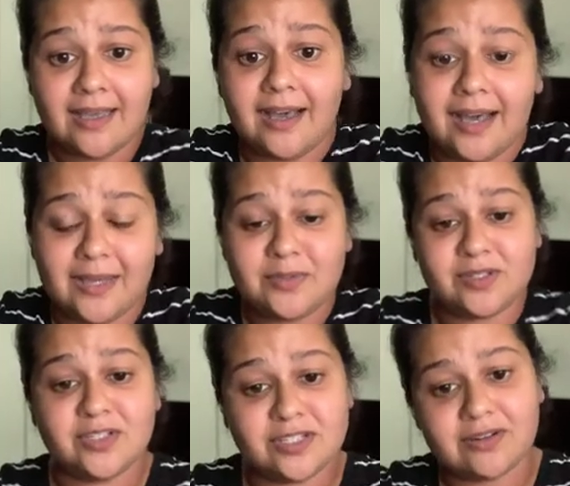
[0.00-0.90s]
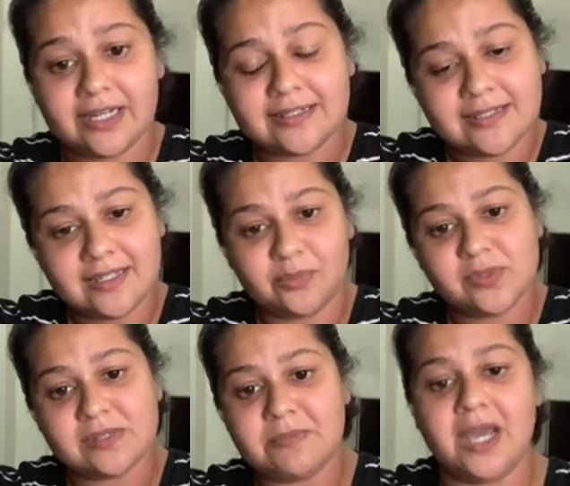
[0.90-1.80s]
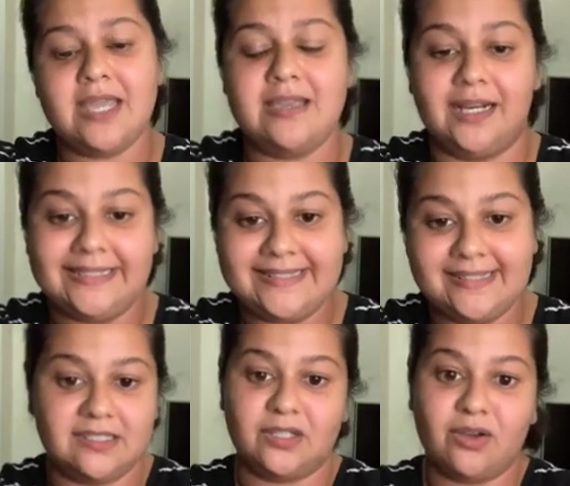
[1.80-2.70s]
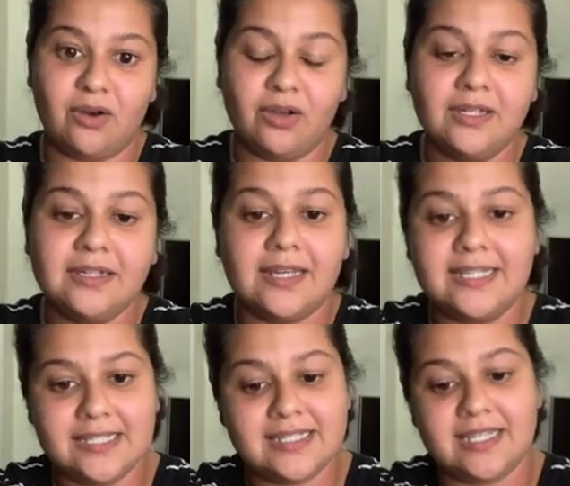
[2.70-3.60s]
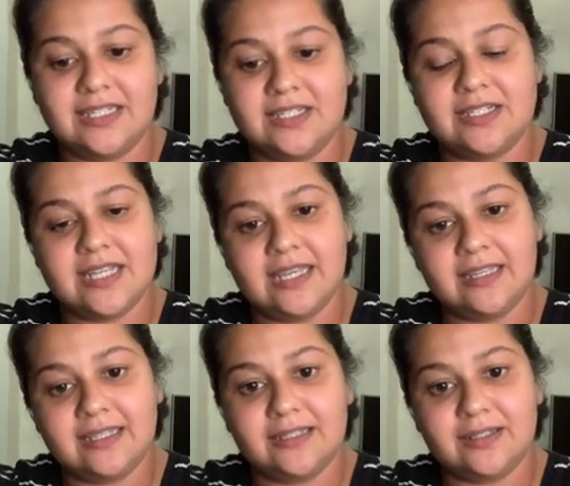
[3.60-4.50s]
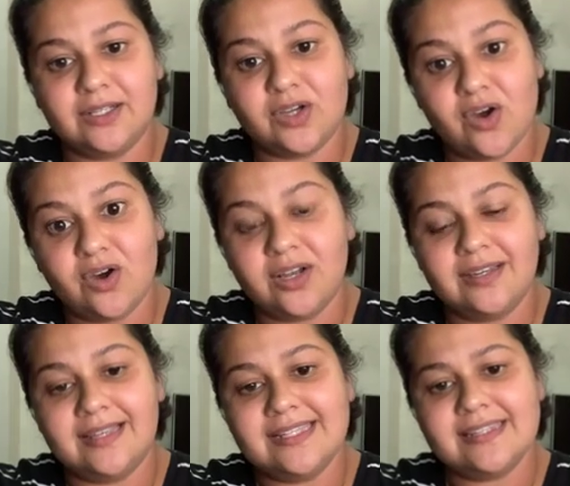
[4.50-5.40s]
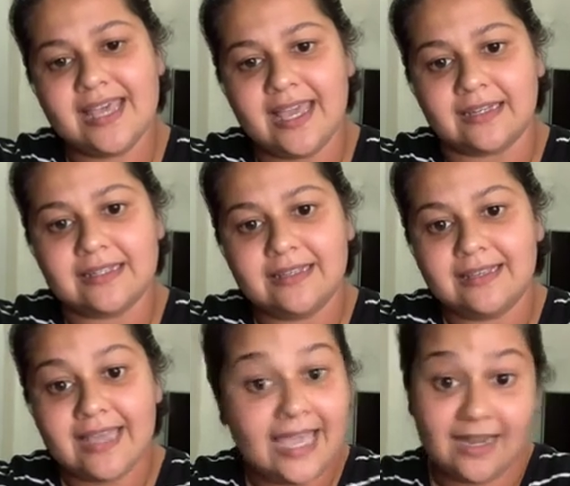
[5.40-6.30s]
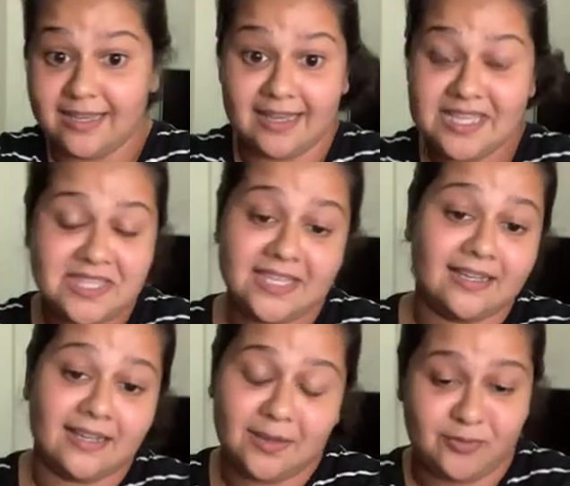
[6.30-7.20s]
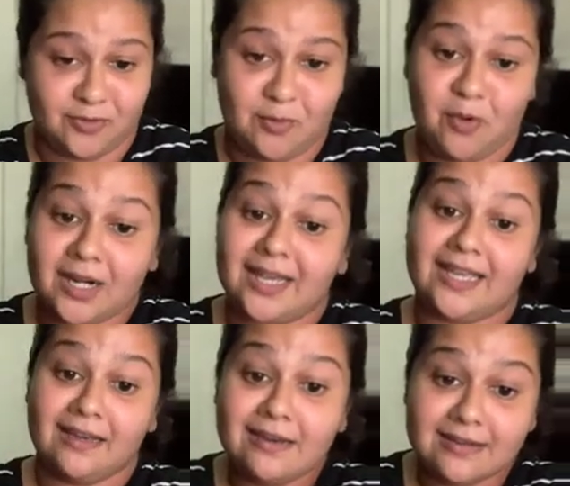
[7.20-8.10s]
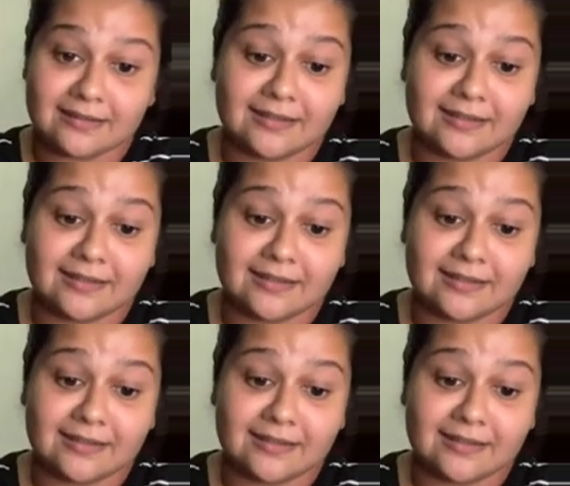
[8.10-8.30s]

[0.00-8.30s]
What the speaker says: I was the director. It was my artistic call, and I decided to take a call as that. And I think from what I heard,